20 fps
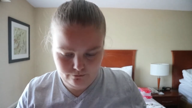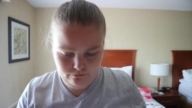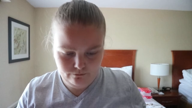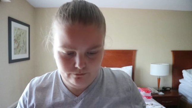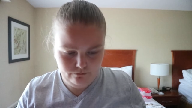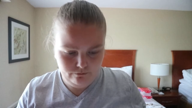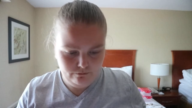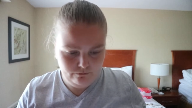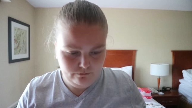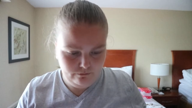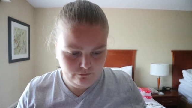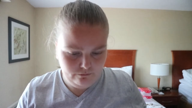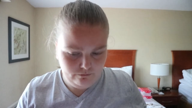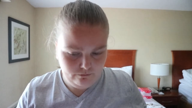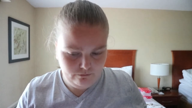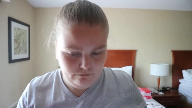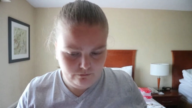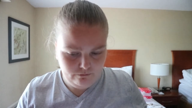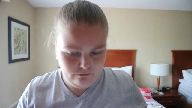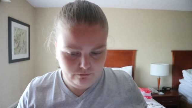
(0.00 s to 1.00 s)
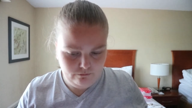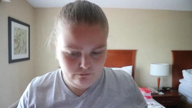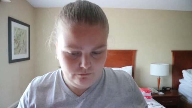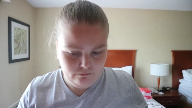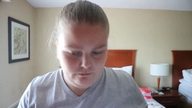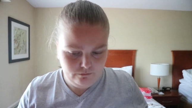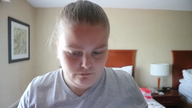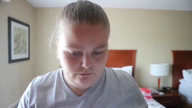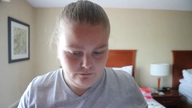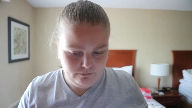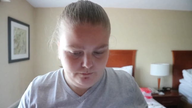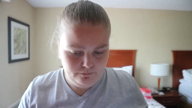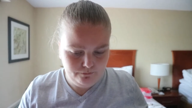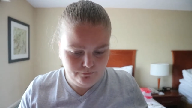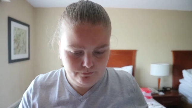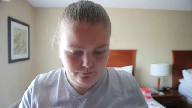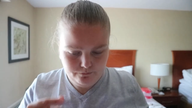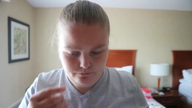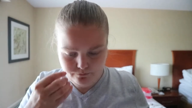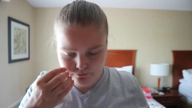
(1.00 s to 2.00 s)

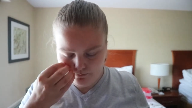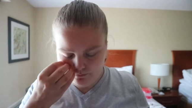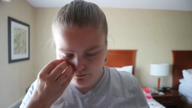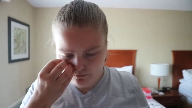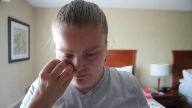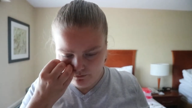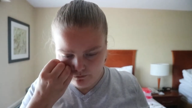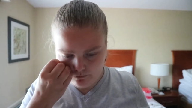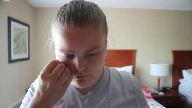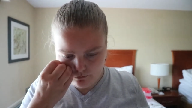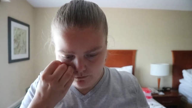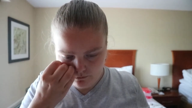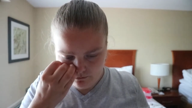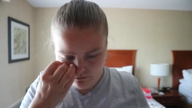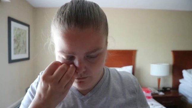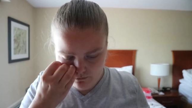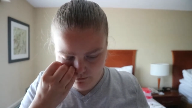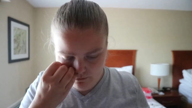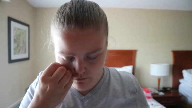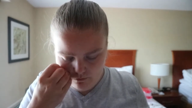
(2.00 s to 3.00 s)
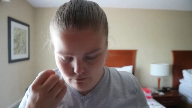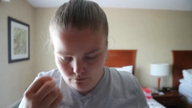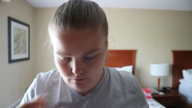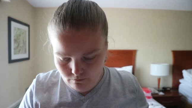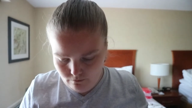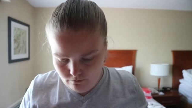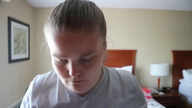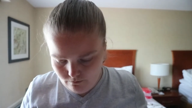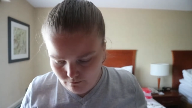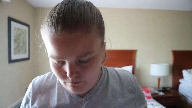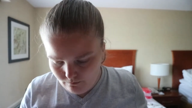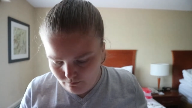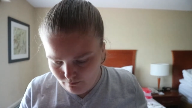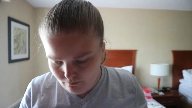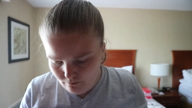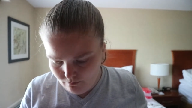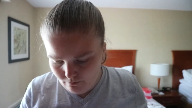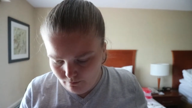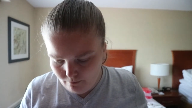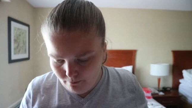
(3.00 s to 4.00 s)

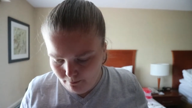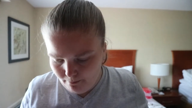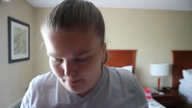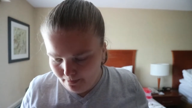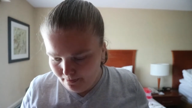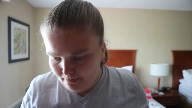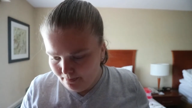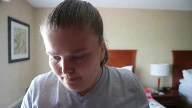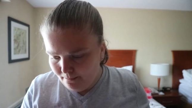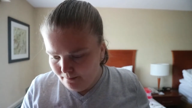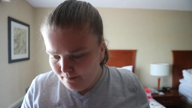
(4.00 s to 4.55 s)
Nobody speaks.